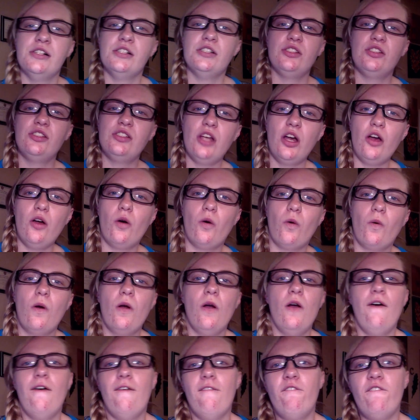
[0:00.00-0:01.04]
So,
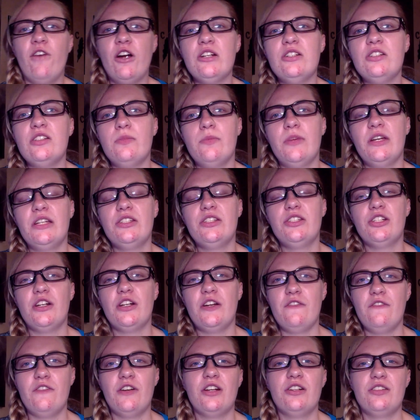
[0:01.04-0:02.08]
first semester
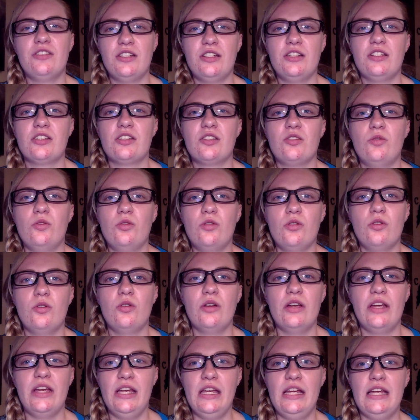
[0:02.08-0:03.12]
of nursing school
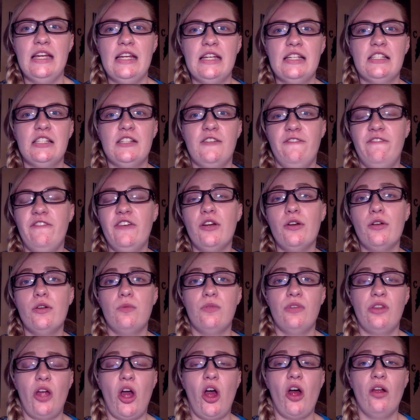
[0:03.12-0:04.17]
is filled
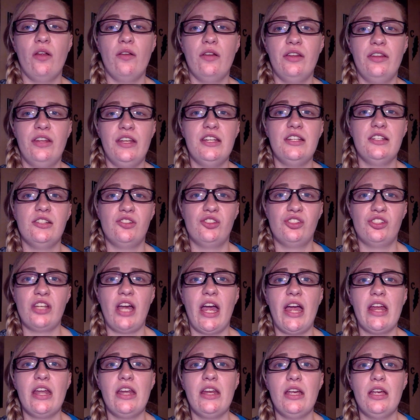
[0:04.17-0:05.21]
with all of these
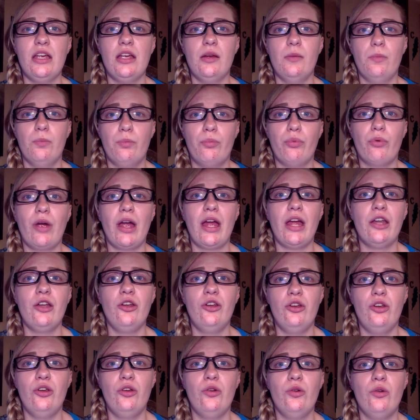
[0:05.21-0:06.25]
shiny, brand
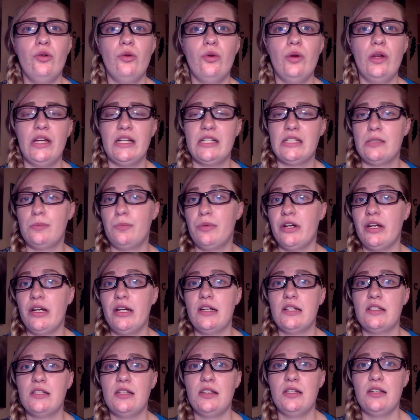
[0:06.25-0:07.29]
new
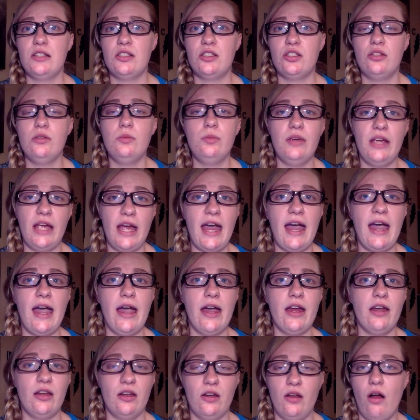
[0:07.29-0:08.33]
experiences to be
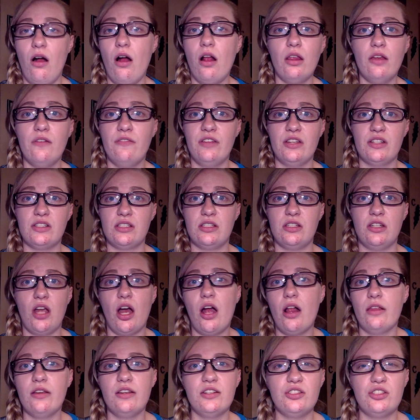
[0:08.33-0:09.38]
had and all of this
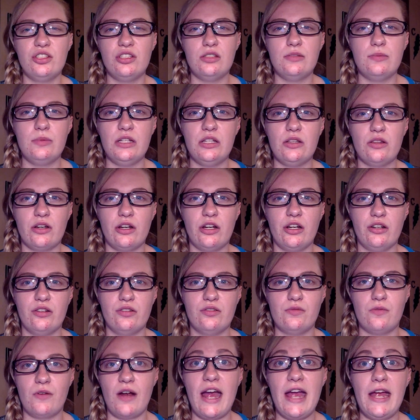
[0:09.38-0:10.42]
knowledge to be learned,
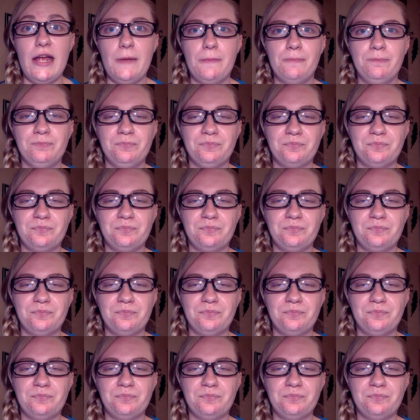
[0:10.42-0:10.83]
right?